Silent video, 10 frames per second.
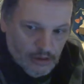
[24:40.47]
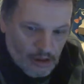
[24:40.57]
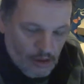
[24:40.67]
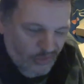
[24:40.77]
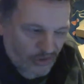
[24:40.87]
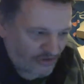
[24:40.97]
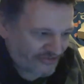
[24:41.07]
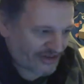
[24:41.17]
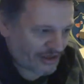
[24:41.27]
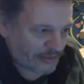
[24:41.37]
I wouldn't like to
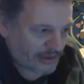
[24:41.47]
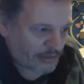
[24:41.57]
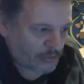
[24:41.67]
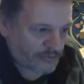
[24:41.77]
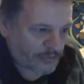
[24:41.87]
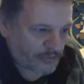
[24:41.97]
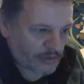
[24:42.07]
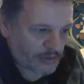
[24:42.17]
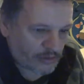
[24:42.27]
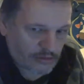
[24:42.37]
see any animals being
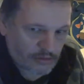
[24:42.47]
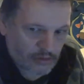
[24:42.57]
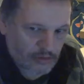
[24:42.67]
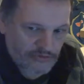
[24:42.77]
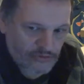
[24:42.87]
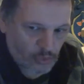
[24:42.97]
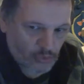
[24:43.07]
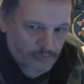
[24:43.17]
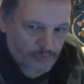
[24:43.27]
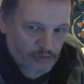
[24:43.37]
hurt and, like,
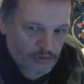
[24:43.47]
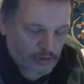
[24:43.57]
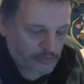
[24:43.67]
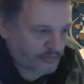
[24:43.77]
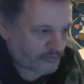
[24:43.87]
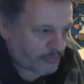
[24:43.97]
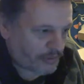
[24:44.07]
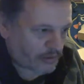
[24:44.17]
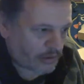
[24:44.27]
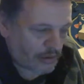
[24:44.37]
slaughtered, but, it's
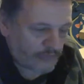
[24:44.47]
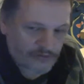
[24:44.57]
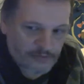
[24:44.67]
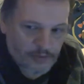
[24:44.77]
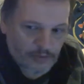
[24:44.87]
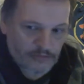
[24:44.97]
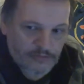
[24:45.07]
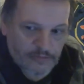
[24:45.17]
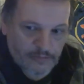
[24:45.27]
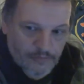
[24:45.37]
part of life, I suppose.